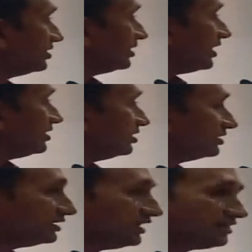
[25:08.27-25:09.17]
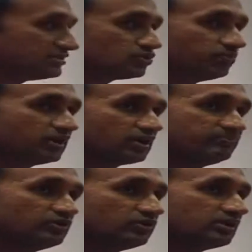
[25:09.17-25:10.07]
and learn the latest
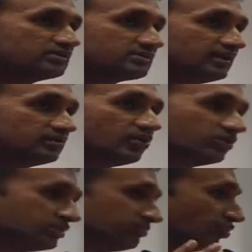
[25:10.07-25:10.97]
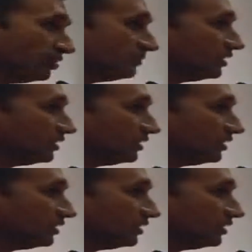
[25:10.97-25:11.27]
supercomputers and to the moon.